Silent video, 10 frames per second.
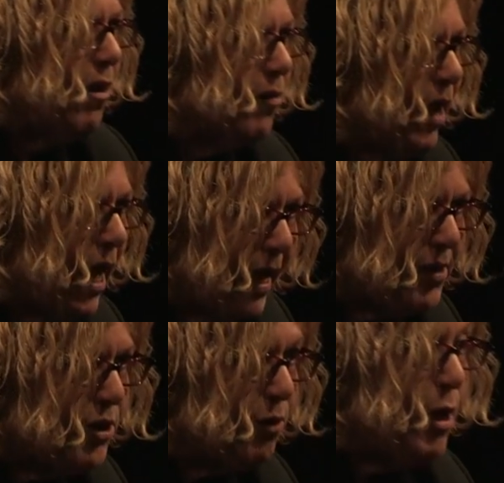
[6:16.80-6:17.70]
out
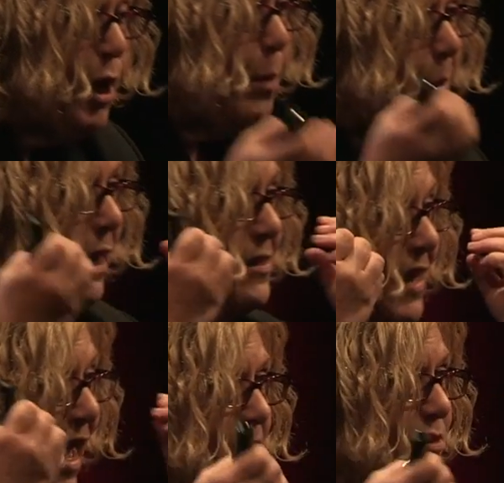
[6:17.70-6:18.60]
at you, because
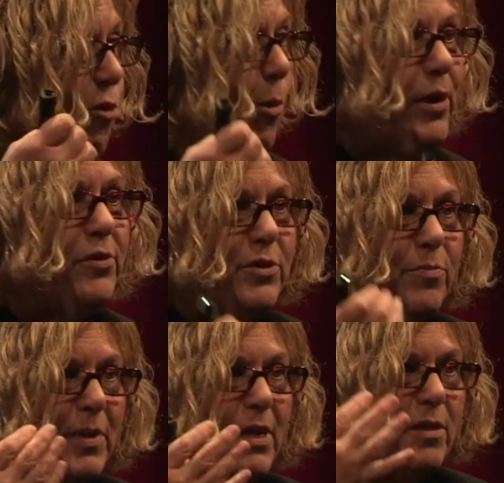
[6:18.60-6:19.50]
that's going to
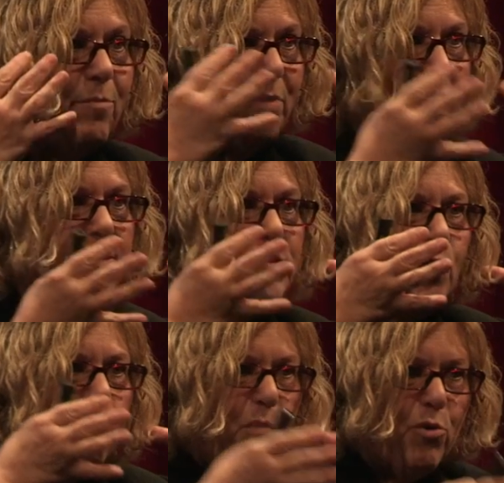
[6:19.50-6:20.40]
be the biggest
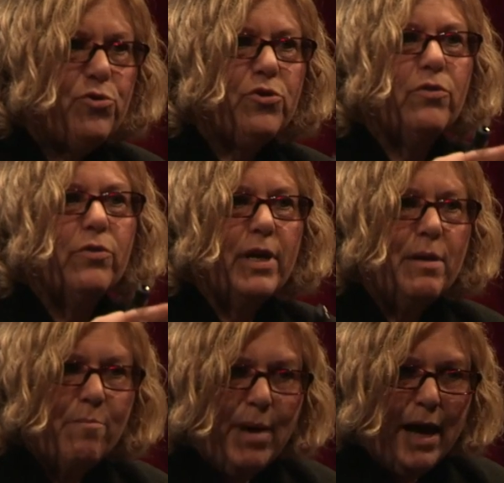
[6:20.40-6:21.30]
emotional
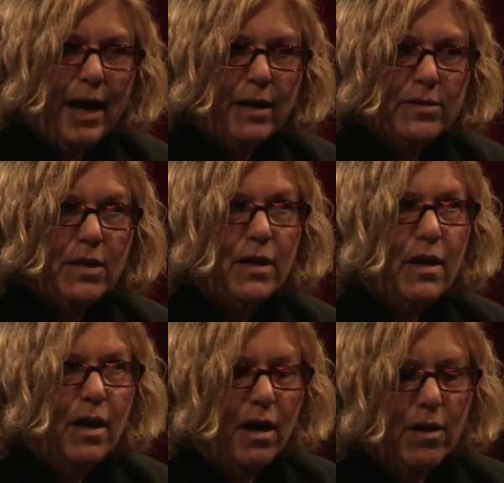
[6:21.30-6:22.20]
impact
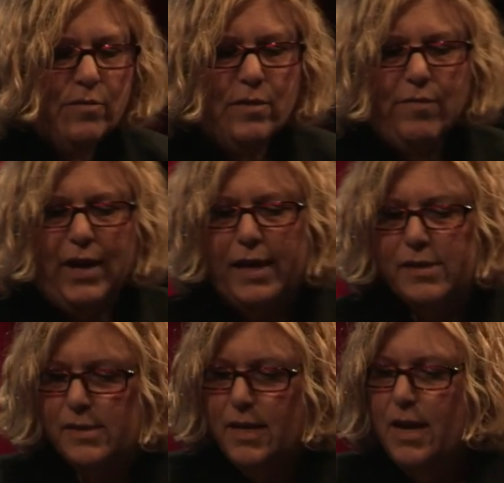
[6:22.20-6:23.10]
of the
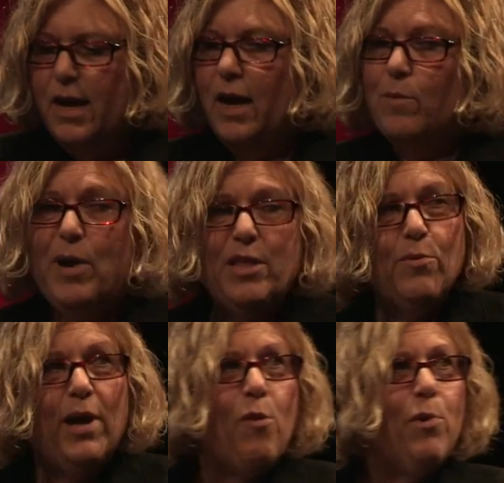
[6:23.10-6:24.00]
face. By the
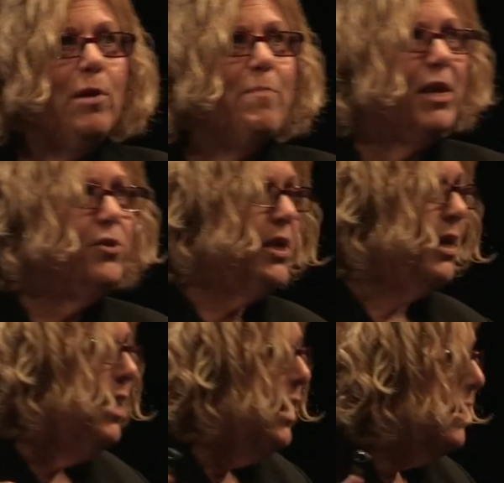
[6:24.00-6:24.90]
way, I want to mention